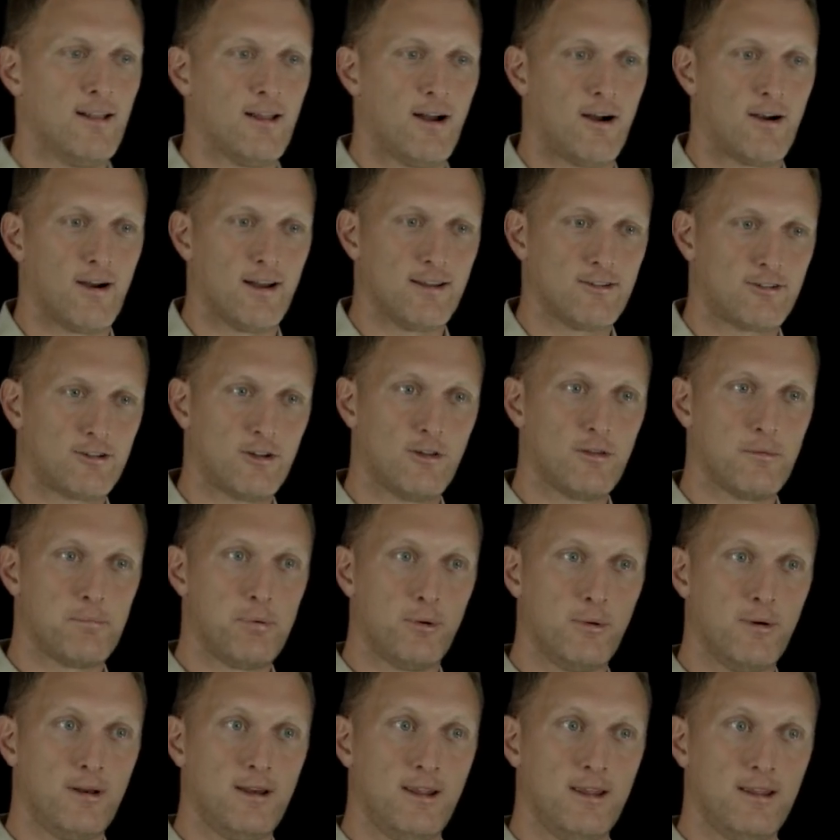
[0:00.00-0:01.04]
All right, so the
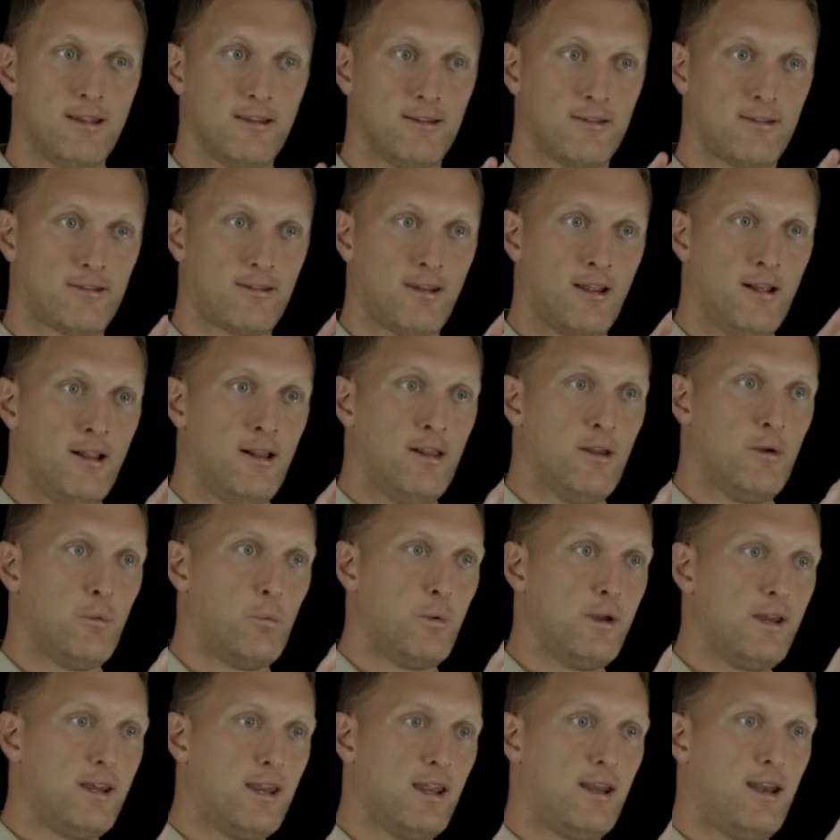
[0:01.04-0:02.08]
point is
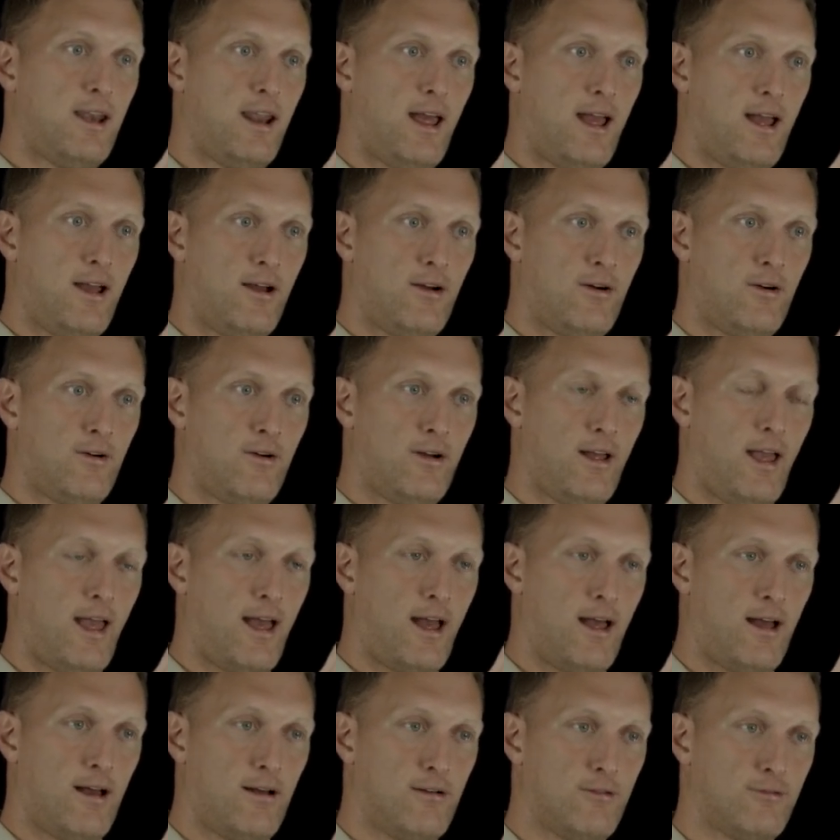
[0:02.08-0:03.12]
we can now
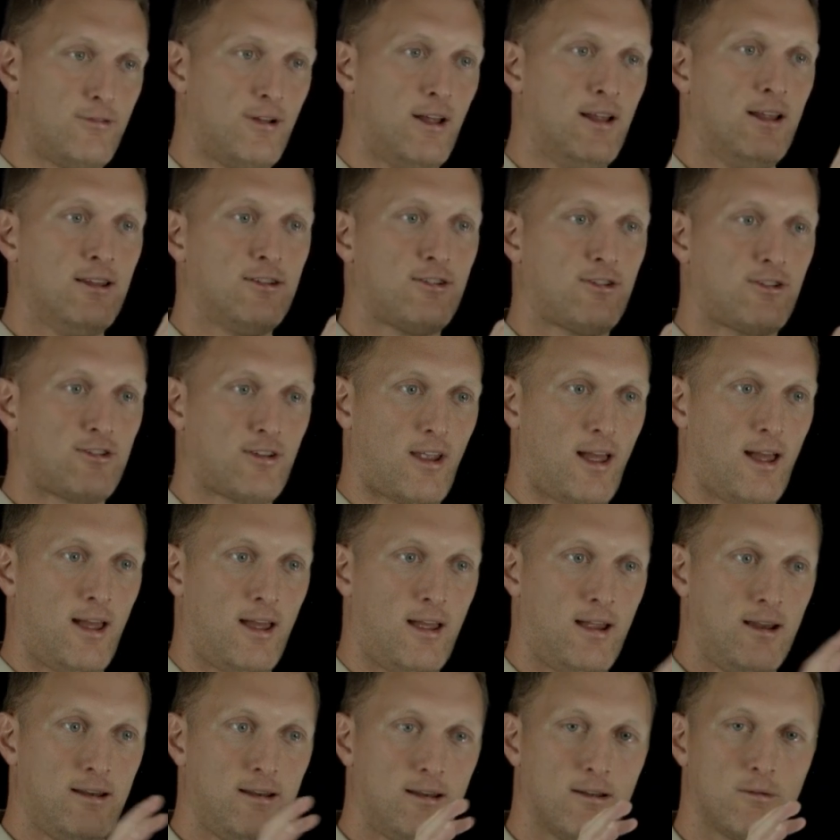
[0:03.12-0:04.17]
have
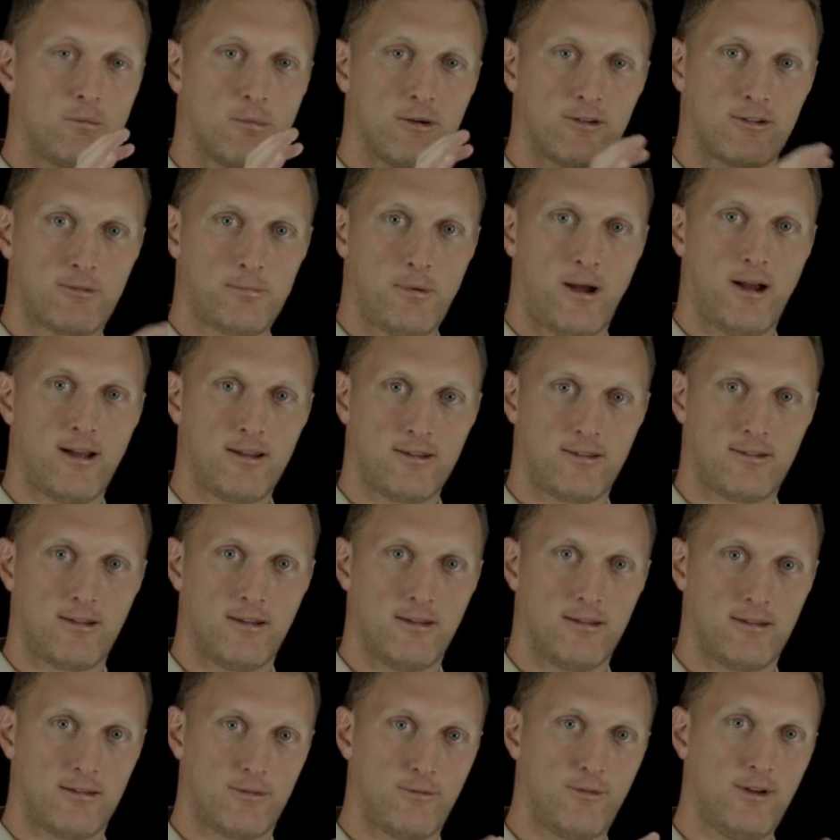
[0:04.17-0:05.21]
signed
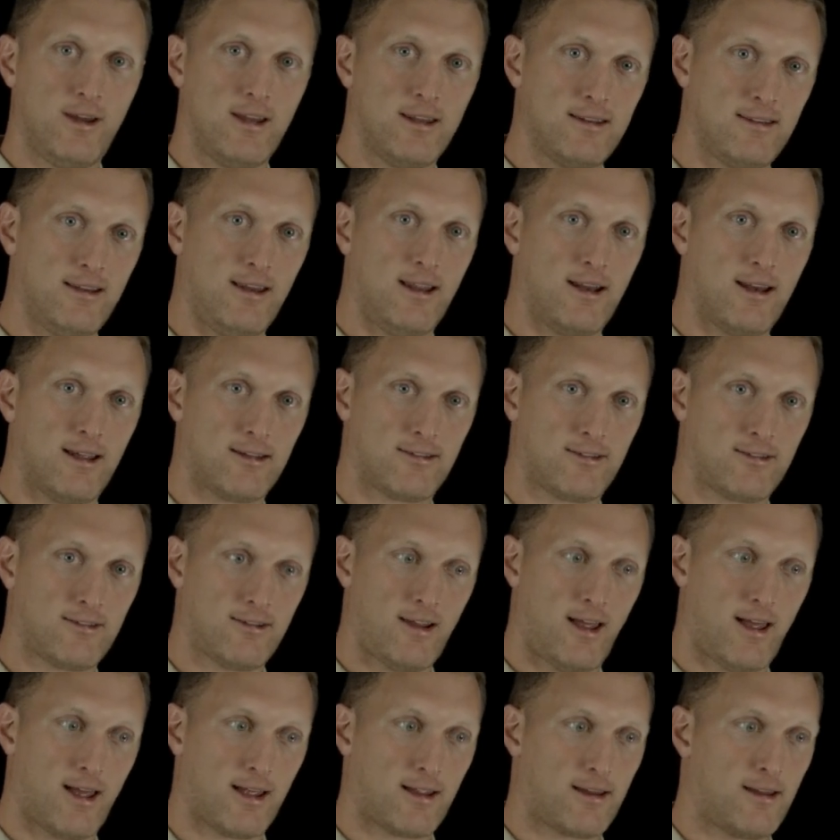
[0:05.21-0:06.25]
responses via
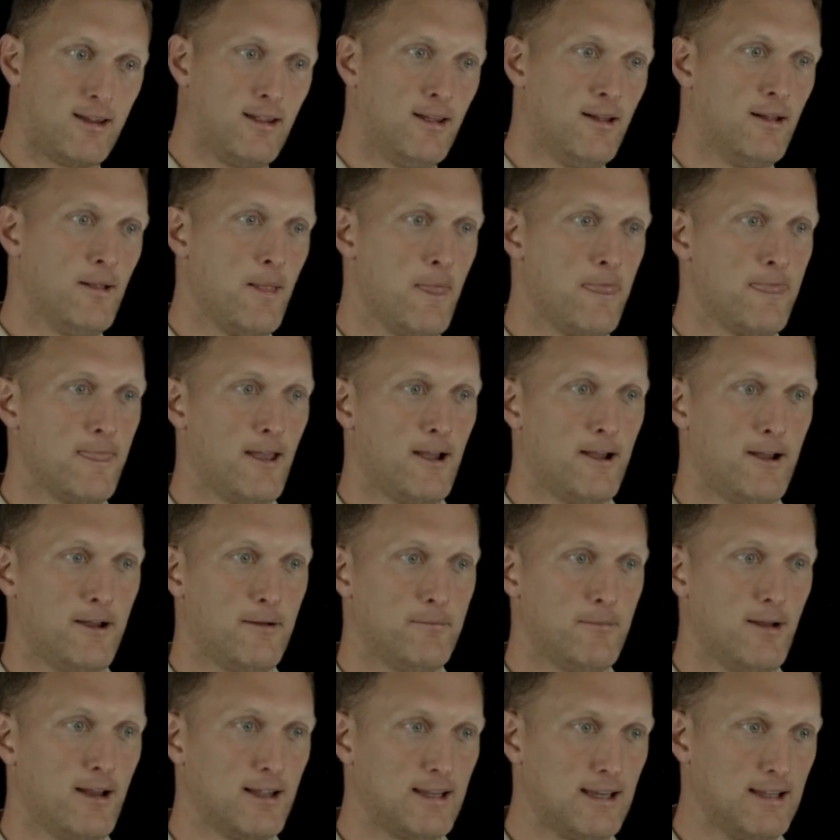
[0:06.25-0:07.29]
DNSSEC
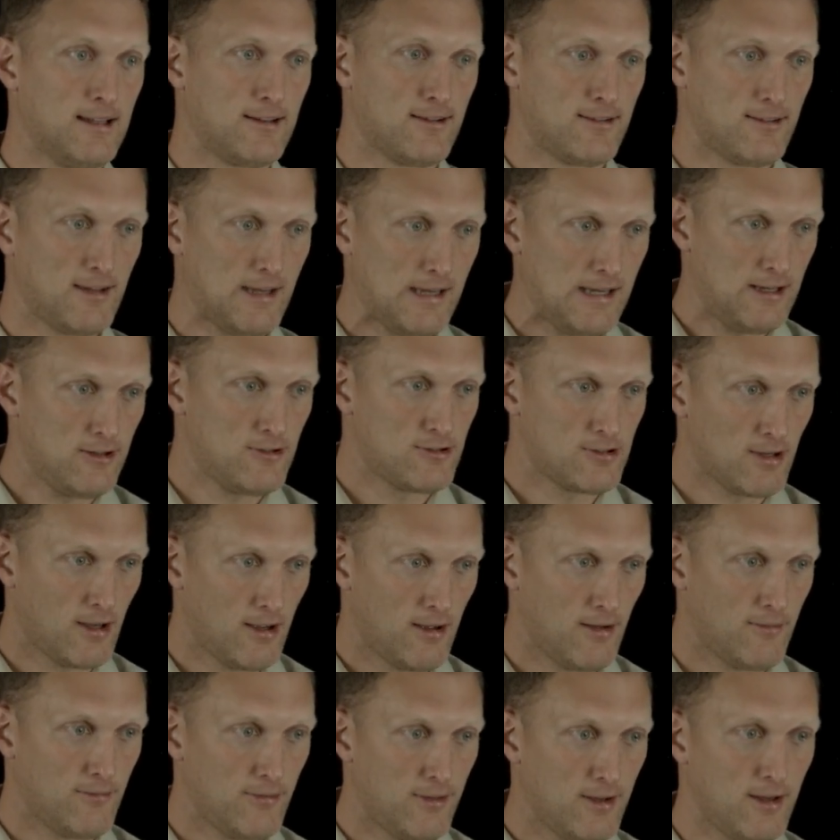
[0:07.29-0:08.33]
um, against each
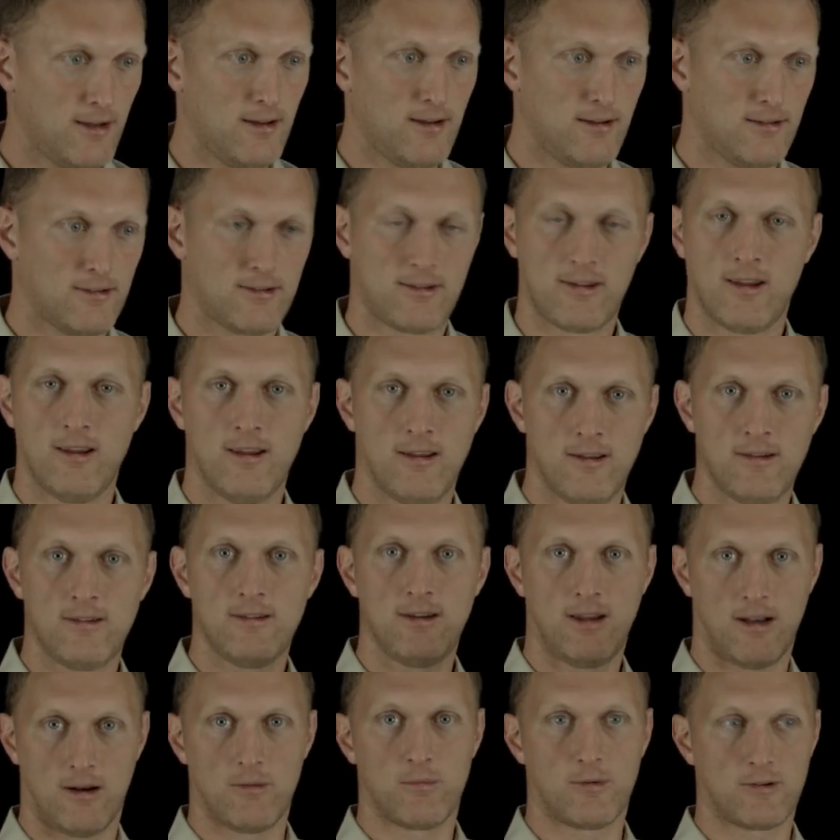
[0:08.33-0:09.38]
of these
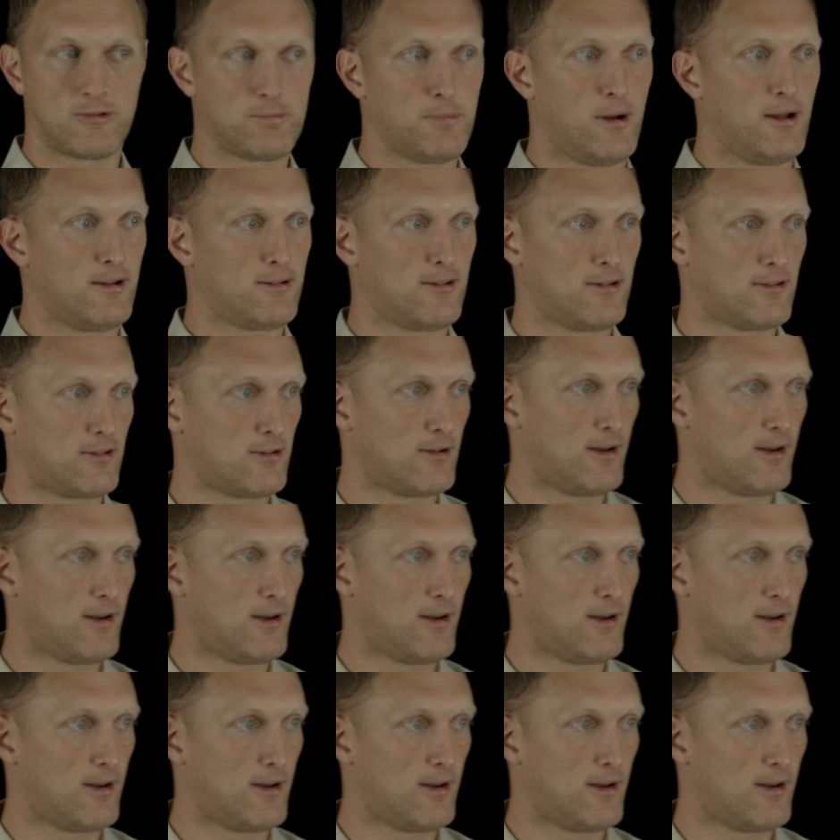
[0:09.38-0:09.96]
you know, responses.